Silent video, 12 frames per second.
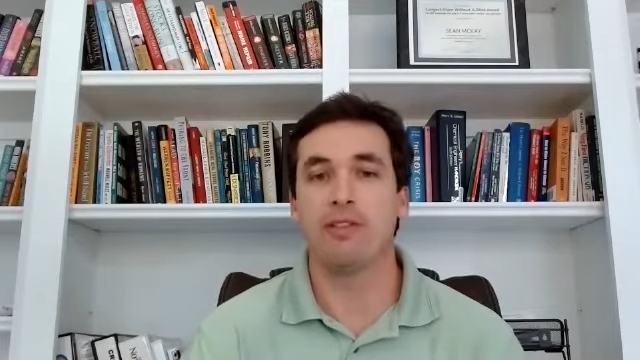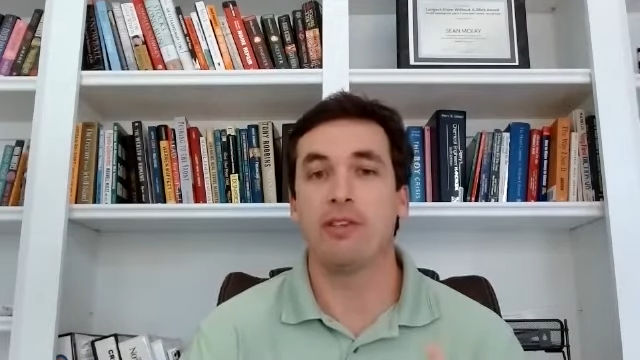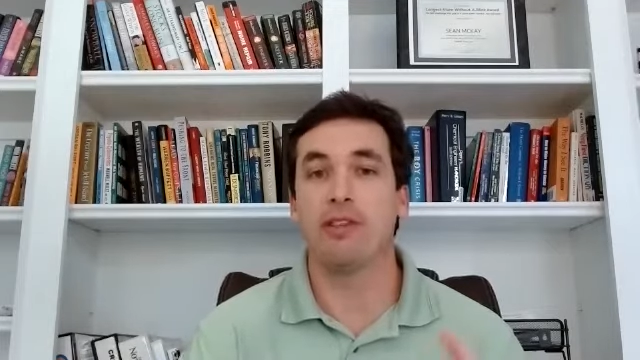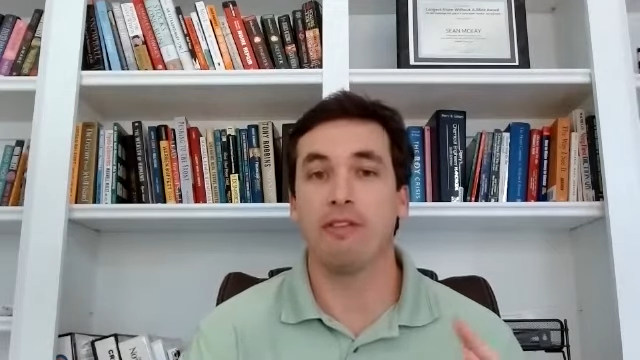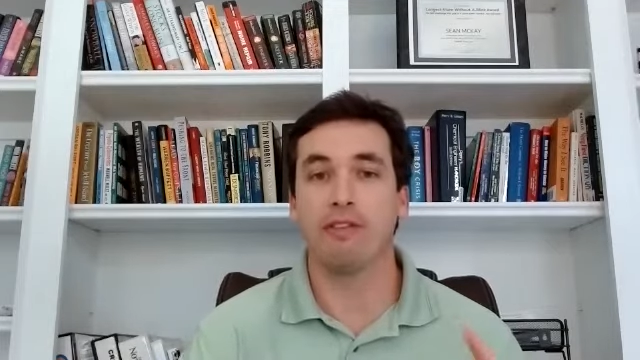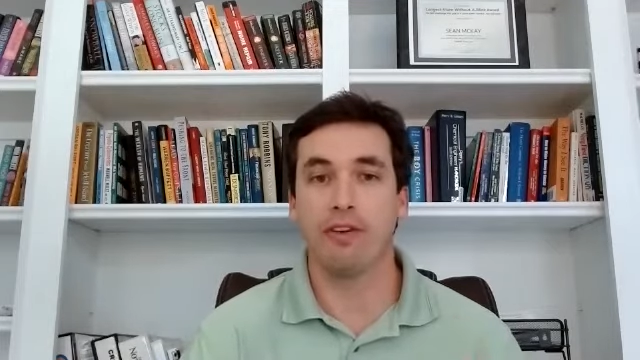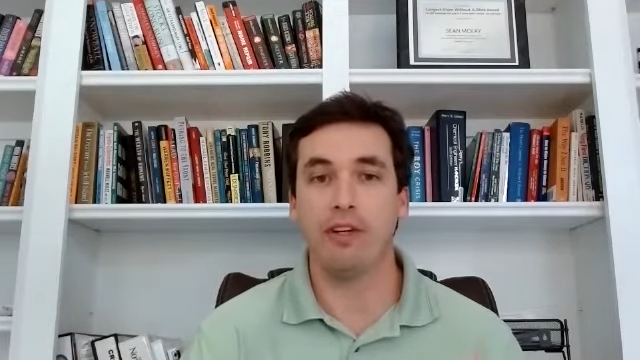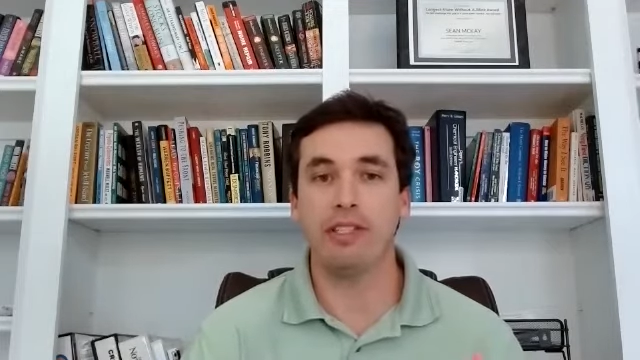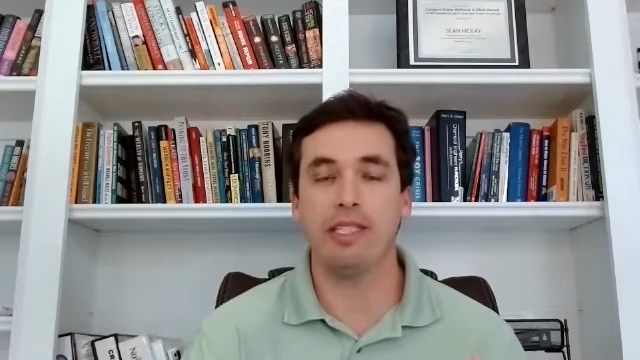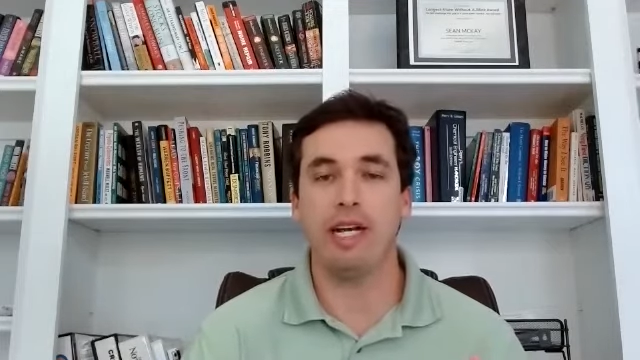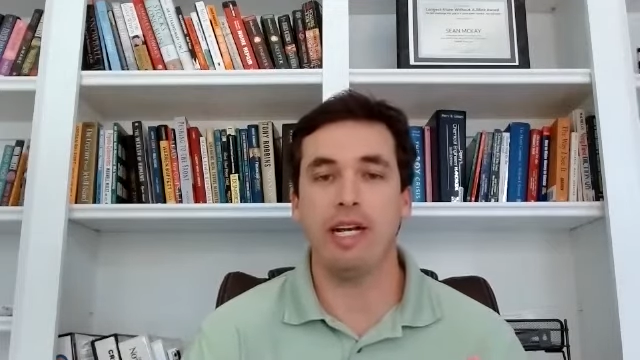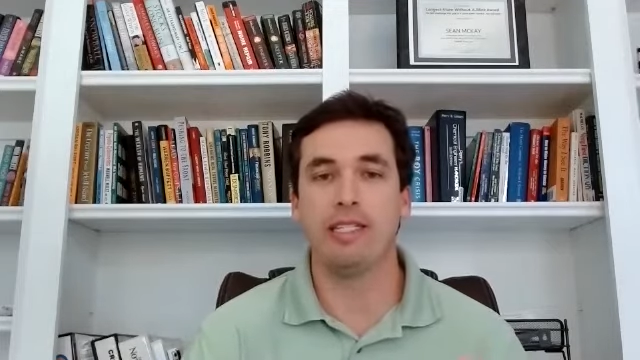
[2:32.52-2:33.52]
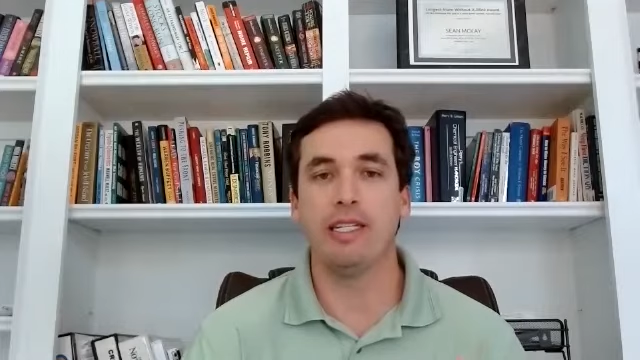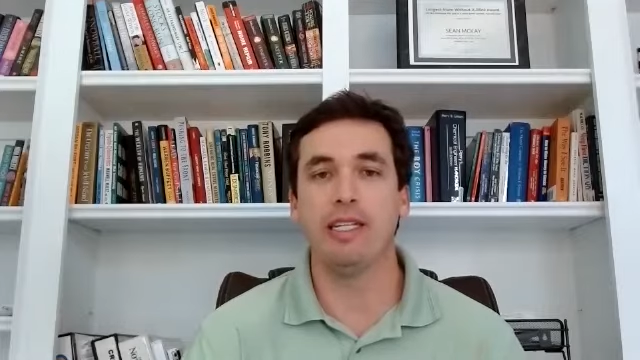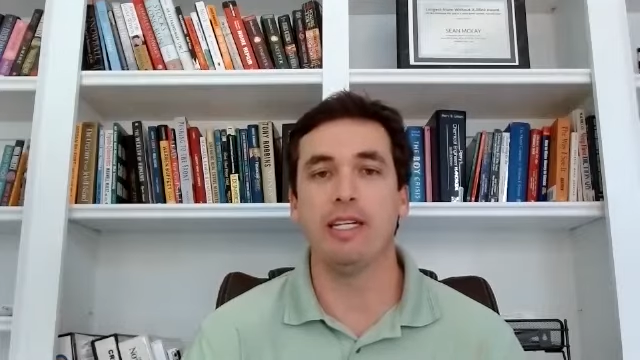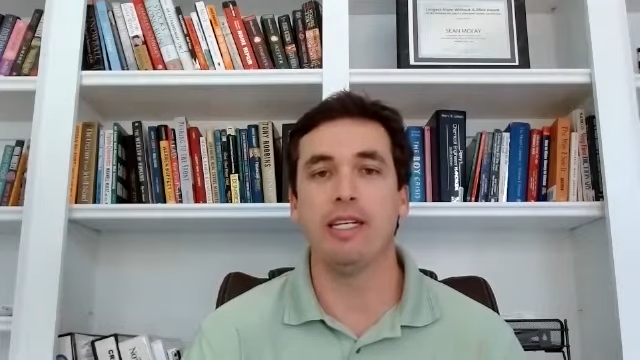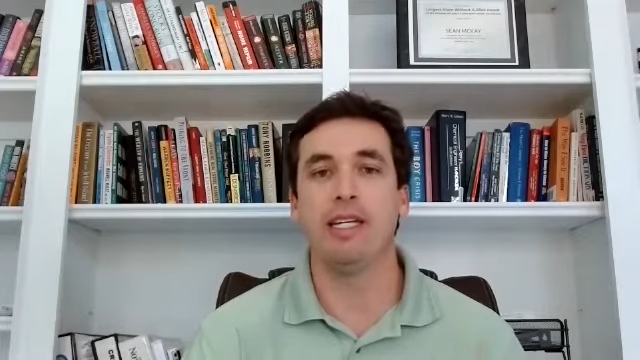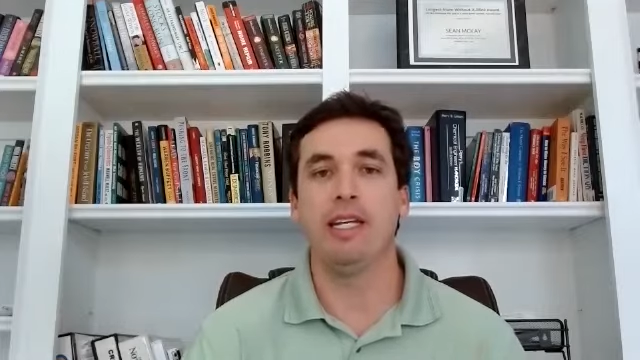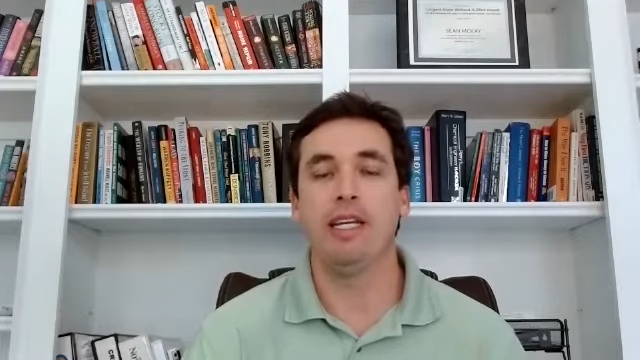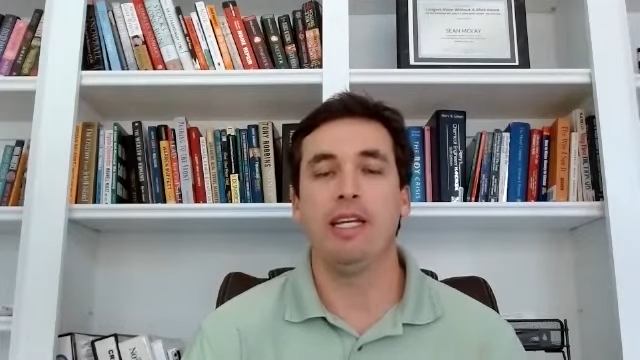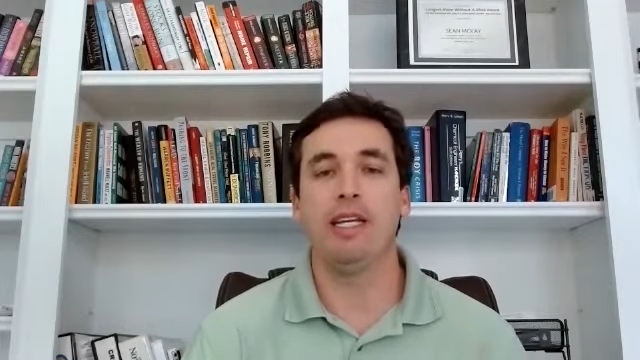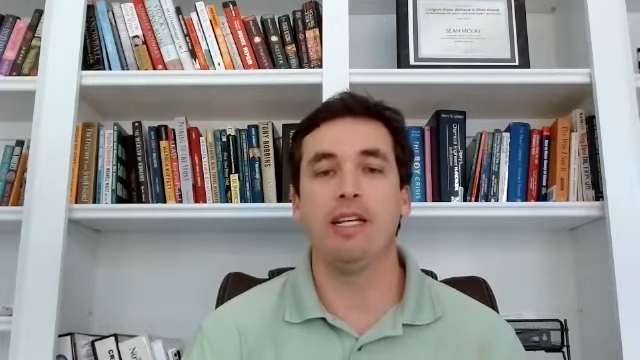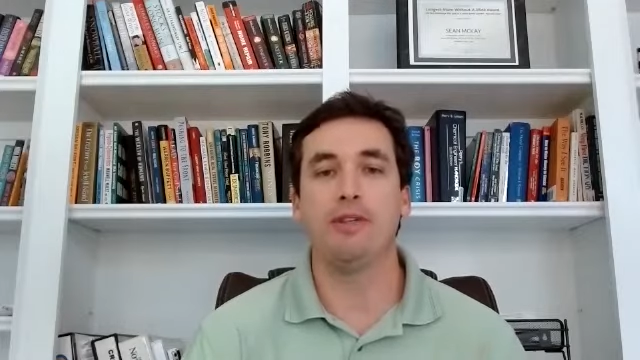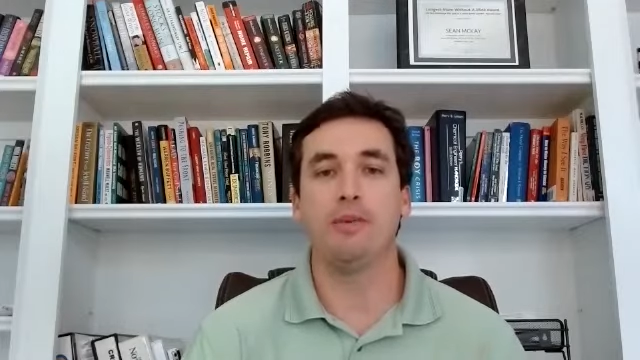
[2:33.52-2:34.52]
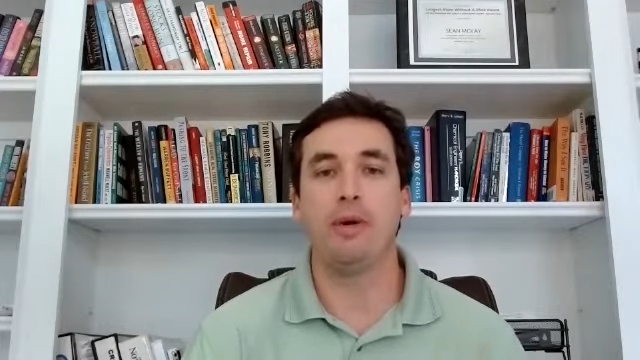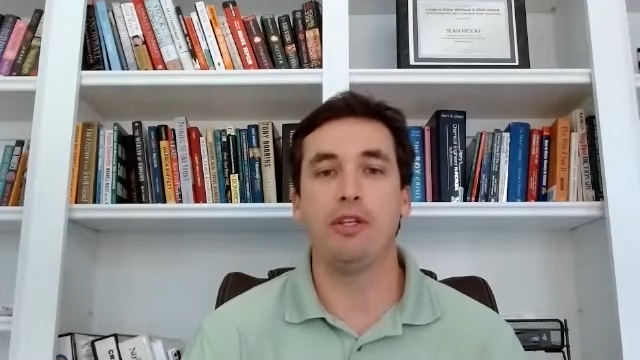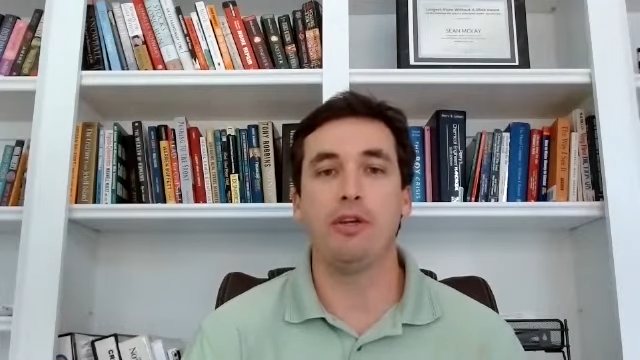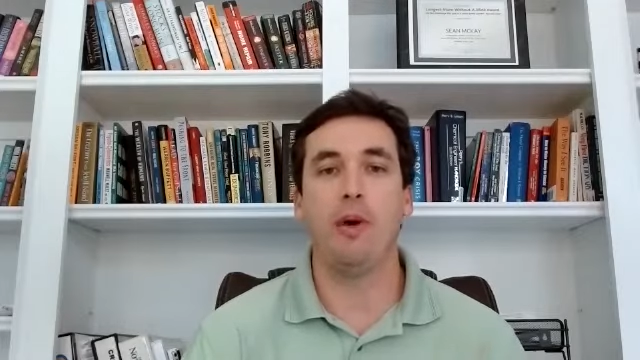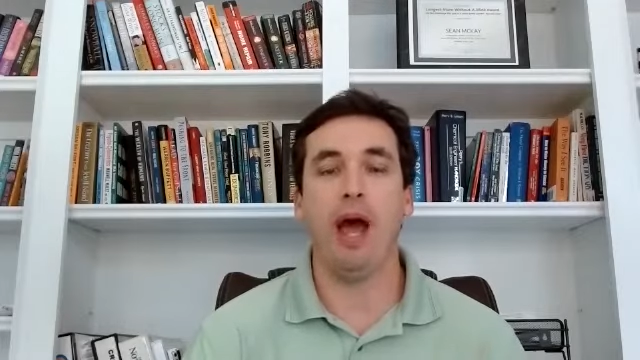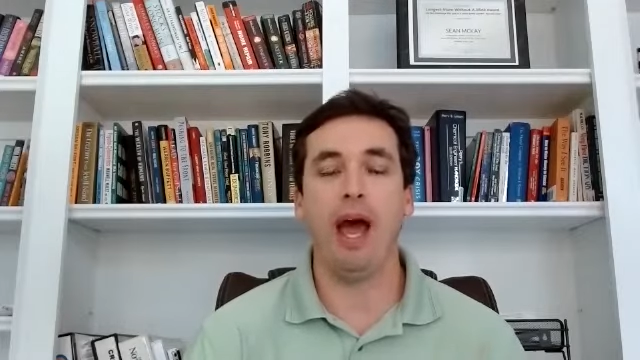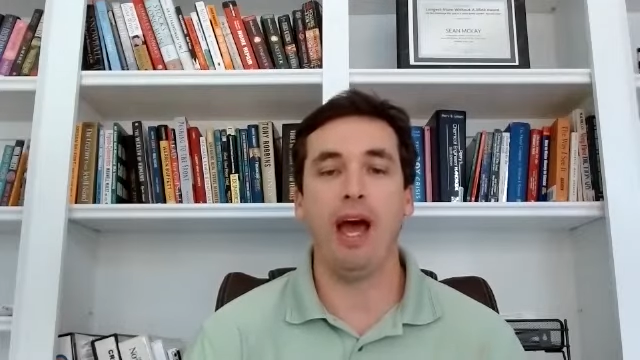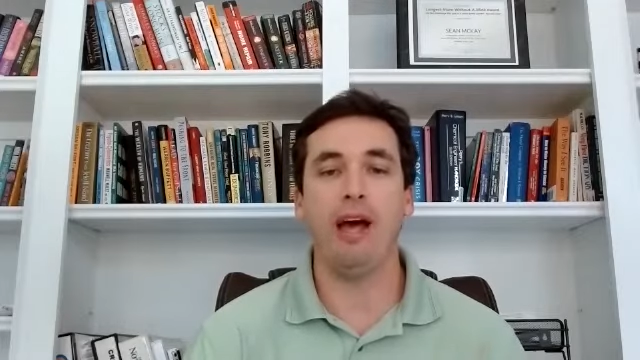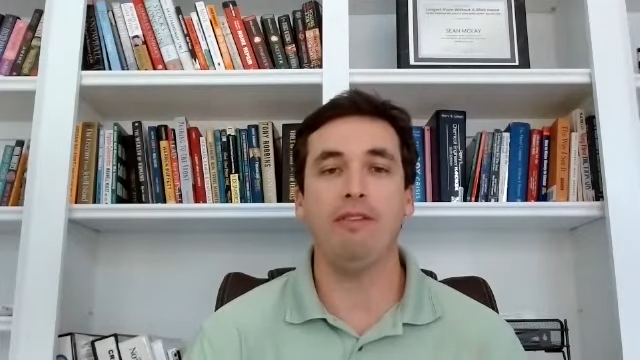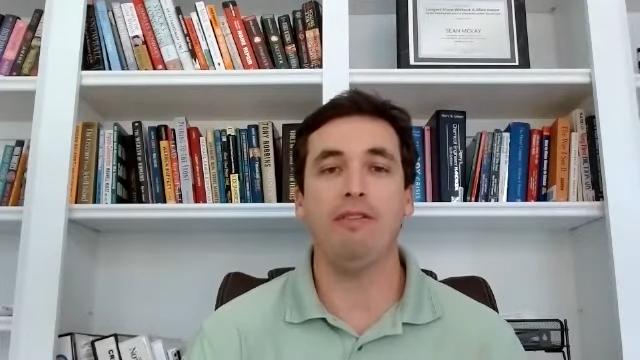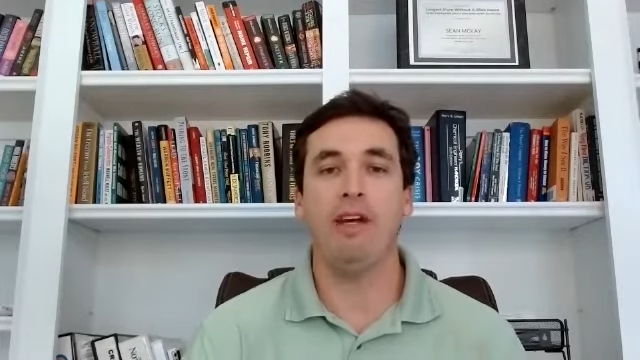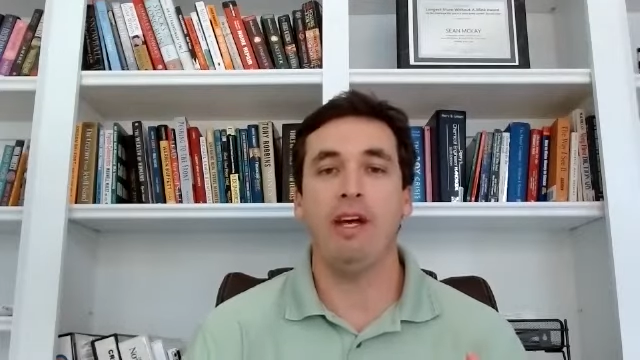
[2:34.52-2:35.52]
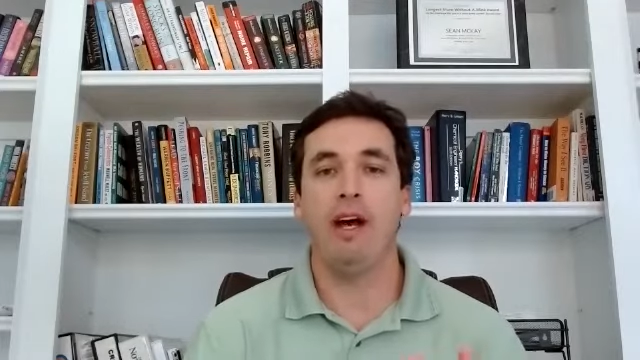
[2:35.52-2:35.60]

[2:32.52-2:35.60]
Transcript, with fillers: So the first idea is when you have